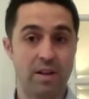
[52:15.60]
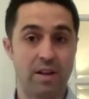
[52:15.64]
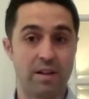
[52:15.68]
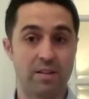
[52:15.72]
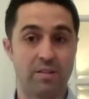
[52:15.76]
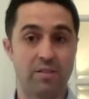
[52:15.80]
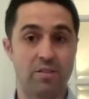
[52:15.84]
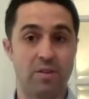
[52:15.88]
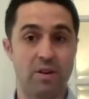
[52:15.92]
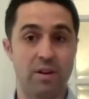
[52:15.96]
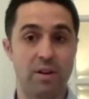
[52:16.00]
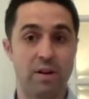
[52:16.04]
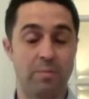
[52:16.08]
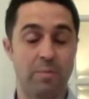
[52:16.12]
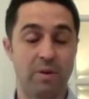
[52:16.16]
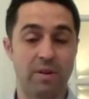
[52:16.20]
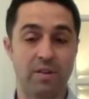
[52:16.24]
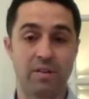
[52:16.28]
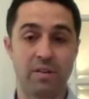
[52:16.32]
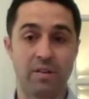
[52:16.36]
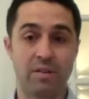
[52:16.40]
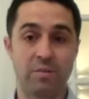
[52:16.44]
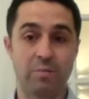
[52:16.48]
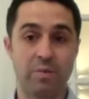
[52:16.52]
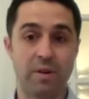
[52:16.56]
it's not in a
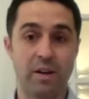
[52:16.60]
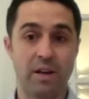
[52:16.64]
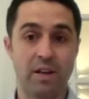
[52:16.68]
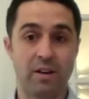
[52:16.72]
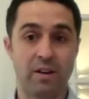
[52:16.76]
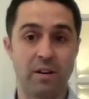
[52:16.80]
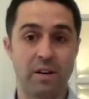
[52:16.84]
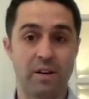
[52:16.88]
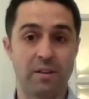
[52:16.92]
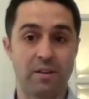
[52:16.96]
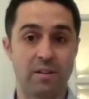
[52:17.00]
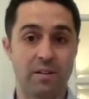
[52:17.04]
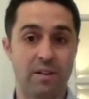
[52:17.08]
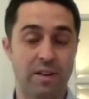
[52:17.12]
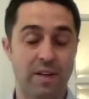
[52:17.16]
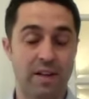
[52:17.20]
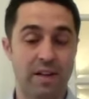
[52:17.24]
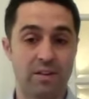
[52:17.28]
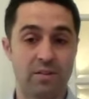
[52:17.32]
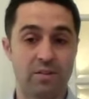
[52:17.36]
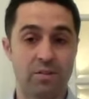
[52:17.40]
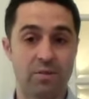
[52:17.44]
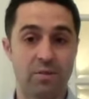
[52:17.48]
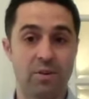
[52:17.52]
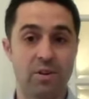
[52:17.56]
business plan or anything like
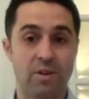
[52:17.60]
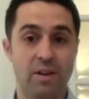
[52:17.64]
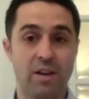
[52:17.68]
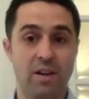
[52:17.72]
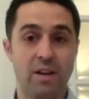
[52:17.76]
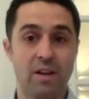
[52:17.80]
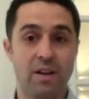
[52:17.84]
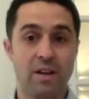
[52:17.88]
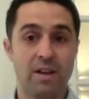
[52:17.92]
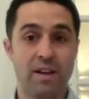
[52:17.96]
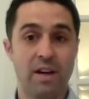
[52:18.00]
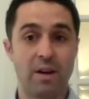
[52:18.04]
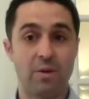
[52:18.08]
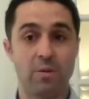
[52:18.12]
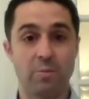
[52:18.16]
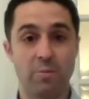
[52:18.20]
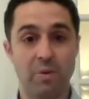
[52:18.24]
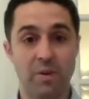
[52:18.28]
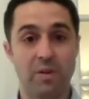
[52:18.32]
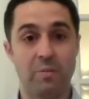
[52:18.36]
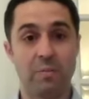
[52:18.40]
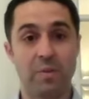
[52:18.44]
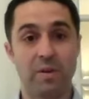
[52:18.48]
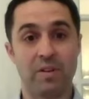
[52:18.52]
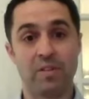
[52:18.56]
that. So that would
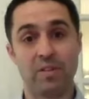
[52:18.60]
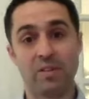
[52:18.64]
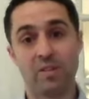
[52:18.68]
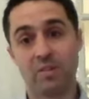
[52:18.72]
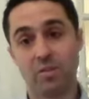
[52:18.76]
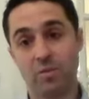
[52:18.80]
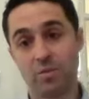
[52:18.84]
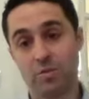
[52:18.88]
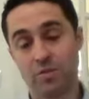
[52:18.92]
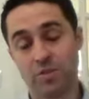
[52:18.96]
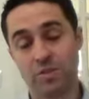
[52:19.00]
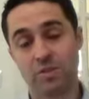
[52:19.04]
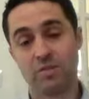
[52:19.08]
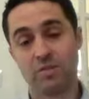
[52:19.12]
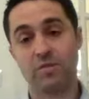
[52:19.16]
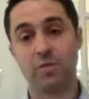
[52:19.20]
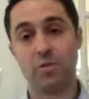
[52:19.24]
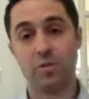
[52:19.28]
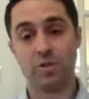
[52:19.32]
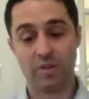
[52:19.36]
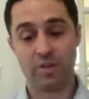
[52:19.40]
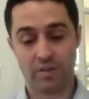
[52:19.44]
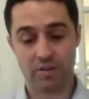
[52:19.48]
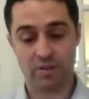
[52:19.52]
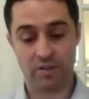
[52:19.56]
be the business goal. just
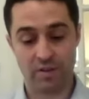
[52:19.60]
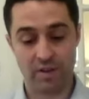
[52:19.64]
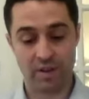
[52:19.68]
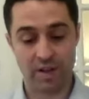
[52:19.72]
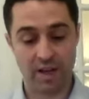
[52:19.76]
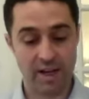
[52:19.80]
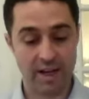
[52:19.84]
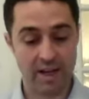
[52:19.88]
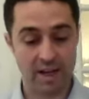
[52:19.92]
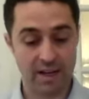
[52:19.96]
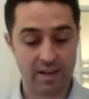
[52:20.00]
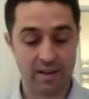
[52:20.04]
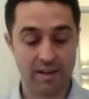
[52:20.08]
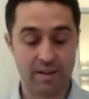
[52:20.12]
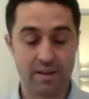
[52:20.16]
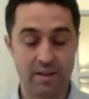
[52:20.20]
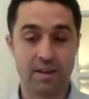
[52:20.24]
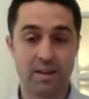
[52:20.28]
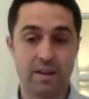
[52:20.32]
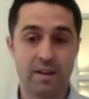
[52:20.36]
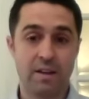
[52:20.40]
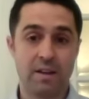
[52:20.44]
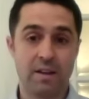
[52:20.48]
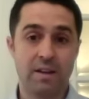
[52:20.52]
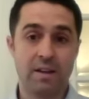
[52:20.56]
focus on that. And
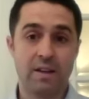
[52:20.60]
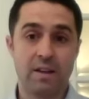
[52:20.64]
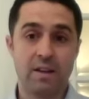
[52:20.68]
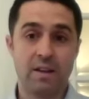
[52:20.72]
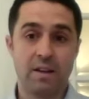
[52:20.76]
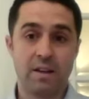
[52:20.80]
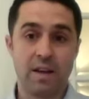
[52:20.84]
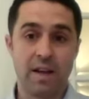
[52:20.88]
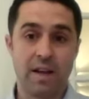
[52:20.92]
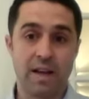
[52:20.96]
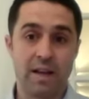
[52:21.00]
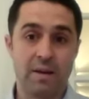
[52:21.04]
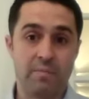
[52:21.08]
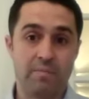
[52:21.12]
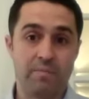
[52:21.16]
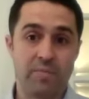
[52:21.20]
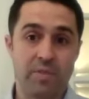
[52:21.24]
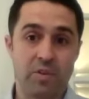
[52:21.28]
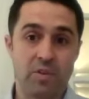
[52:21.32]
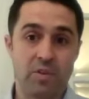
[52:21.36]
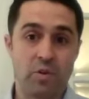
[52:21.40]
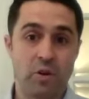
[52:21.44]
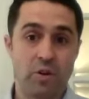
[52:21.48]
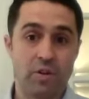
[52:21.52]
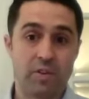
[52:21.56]

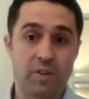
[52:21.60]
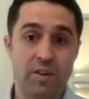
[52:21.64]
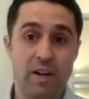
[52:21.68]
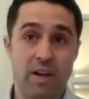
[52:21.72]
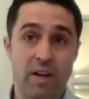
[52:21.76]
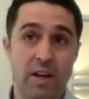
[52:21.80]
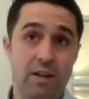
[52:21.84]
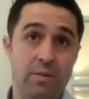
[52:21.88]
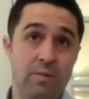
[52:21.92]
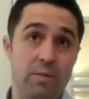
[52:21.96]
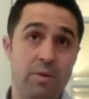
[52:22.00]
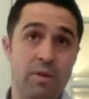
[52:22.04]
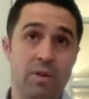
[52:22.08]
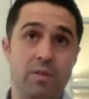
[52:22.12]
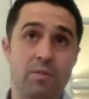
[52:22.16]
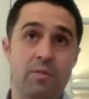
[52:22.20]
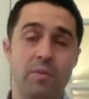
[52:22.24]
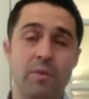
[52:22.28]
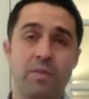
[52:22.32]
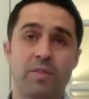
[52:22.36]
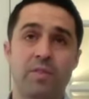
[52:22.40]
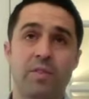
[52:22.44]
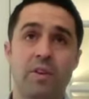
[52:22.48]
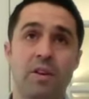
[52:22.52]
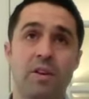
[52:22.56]
um, Ross and I, we,
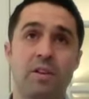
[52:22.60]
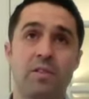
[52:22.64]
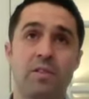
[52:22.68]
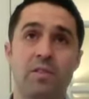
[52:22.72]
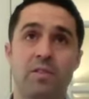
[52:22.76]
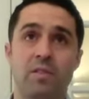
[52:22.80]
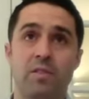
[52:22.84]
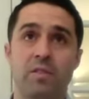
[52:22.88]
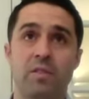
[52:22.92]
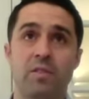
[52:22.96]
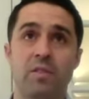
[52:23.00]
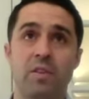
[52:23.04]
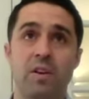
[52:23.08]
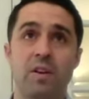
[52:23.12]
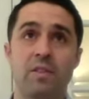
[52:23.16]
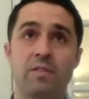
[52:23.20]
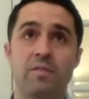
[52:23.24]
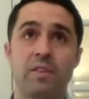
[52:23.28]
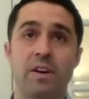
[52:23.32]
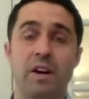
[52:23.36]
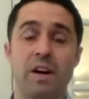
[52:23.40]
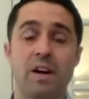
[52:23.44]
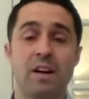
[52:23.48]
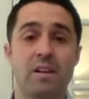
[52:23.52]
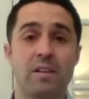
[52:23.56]
we've done three
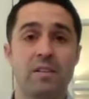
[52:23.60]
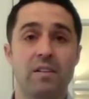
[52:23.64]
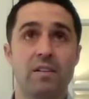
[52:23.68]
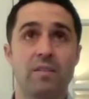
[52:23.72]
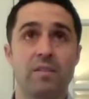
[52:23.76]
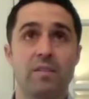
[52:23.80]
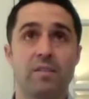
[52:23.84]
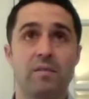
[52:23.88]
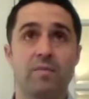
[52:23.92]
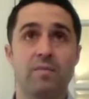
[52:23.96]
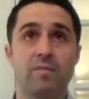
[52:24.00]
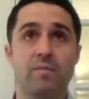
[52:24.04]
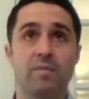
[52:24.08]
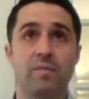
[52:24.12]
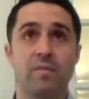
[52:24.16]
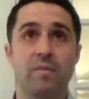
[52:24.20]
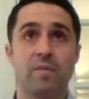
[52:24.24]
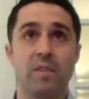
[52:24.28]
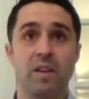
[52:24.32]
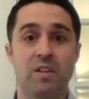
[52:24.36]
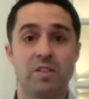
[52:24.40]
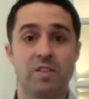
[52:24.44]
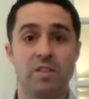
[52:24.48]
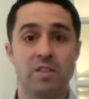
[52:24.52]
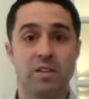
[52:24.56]
flats
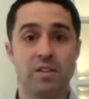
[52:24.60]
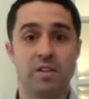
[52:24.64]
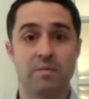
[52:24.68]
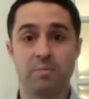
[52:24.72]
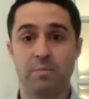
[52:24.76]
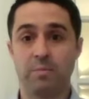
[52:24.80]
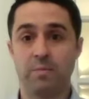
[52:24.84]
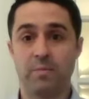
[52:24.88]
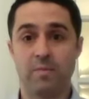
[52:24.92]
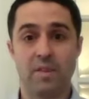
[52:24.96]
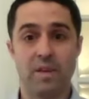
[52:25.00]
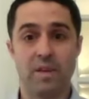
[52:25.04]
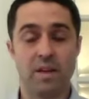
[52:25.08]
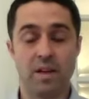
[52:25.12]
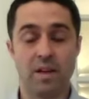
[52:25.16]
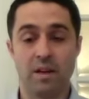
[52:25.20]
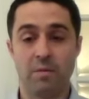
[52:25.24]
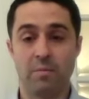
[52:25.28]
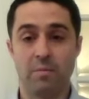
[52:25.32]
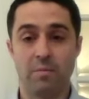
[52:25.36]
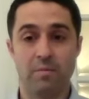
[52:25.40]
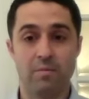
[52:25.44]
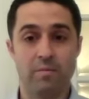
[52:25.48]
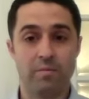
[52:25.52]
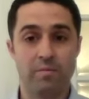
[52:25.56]
this year,
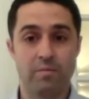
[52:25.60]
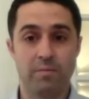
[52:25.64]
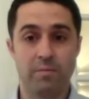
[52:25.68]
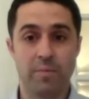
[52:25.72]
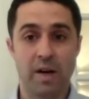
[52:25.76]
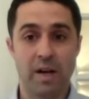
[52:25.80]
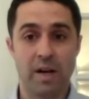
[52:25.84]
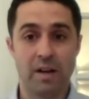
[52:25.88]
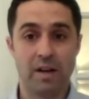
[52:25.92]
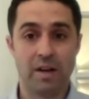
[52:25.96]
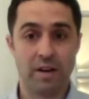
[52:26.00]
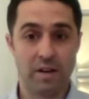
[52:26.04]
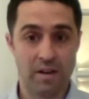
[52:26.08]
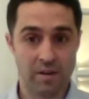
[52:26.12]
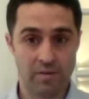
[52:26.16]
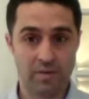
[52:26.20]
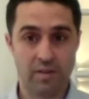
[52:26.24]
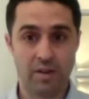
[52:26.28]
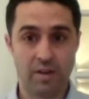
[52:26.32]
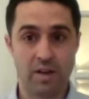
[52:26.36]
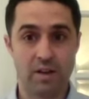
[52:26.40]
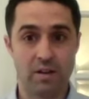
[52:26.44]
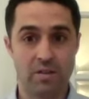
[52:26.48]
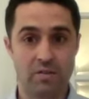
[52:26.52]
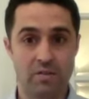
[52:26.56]
the buy,
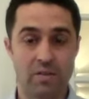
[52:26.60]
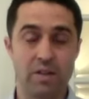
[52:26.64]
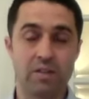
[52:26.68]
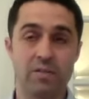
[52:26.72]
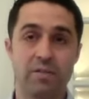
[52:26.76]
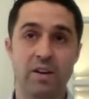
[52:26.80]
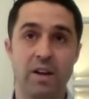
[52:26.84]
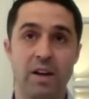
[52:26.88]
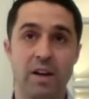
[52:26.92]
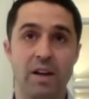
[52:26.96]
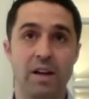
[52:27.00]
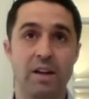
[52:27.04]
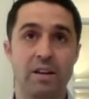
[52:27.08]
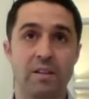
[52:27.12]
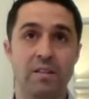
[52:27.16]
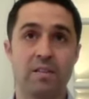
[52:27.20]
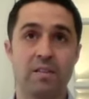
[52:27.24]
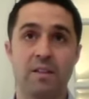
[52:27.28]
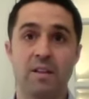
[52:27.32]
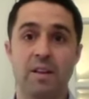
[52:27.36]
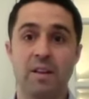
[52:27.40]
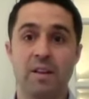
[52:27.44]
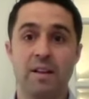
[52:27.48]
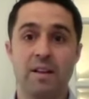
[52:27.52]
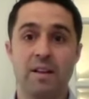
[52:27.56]
renovate, refinance.